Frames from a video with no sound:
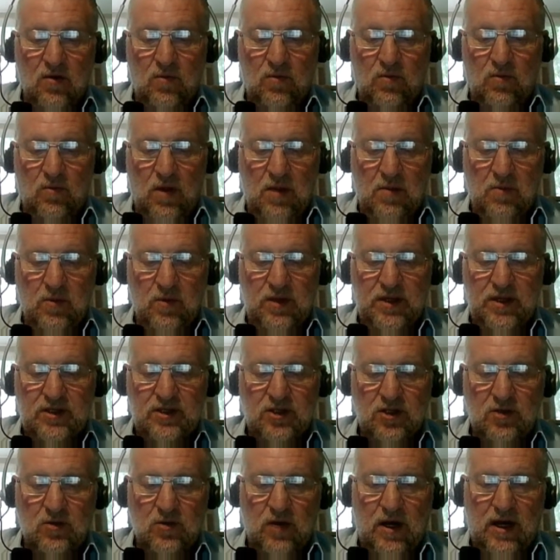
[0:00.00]
when we
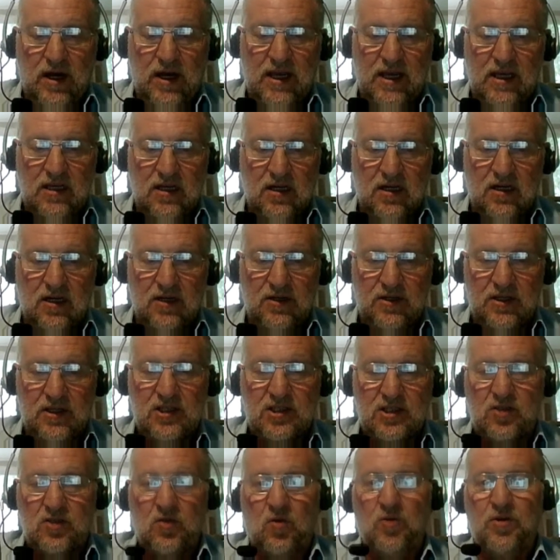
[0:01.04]
do a
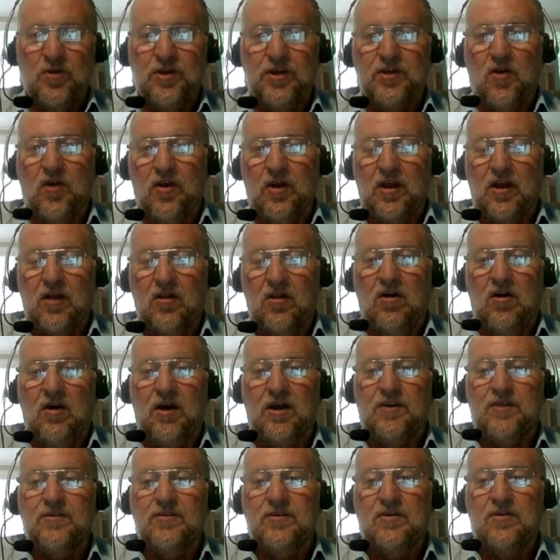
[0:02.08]
NIST audit on a
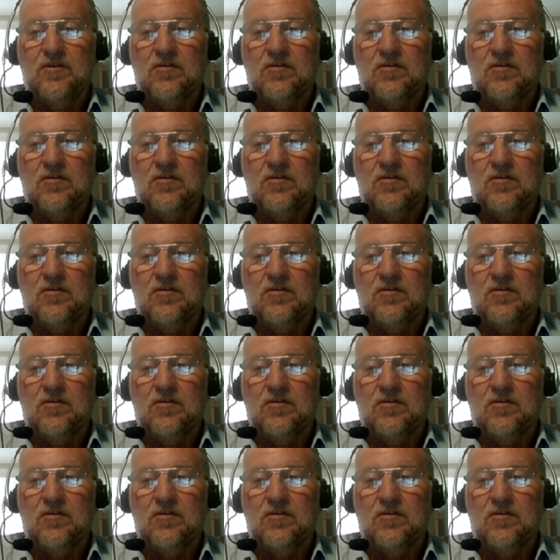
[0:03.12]
client,